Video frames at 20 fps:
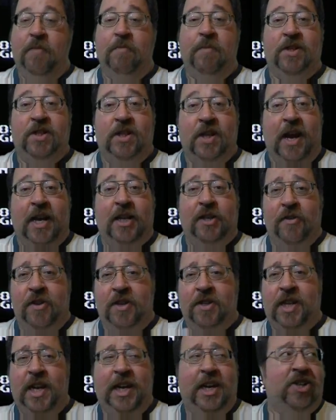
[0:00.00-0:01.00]
Besides for
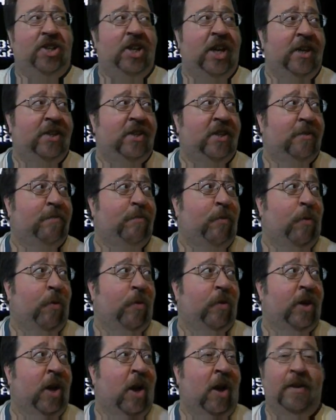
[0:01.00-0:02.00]
the Sega Genesis
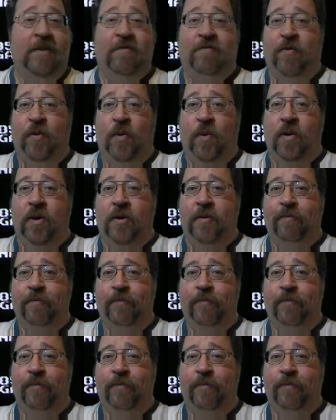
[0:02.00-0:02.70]
port, Gauntlet 4.